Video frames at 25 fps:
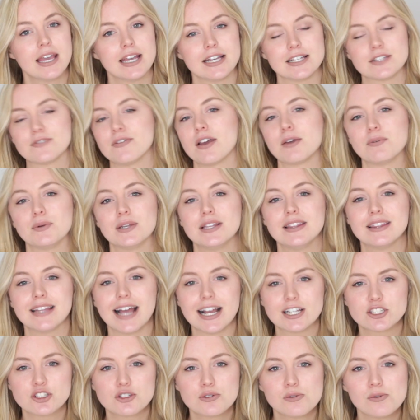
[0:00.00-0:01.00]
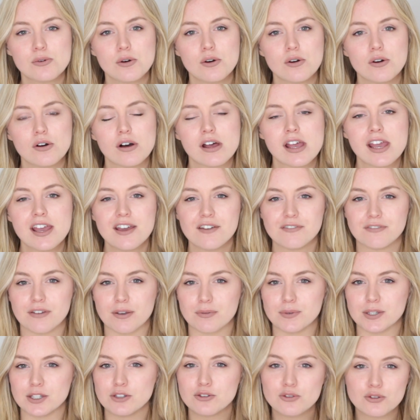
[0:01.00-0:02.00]
is very natural,
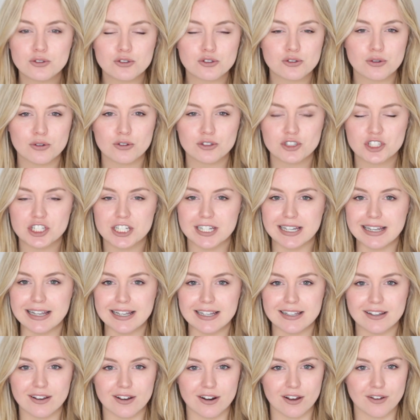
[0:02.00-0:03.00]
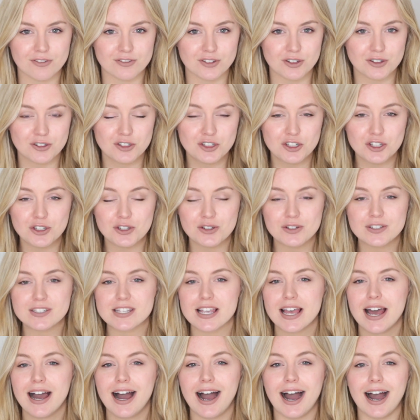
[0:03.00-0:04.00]
very neutral shade. I love the
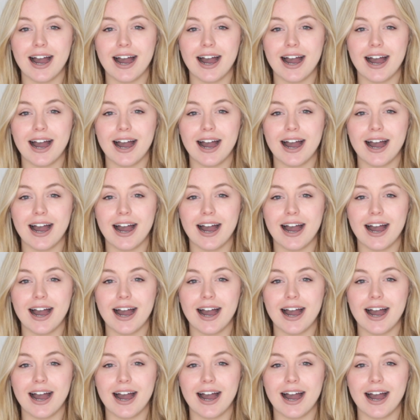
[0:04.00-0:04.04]
nudes.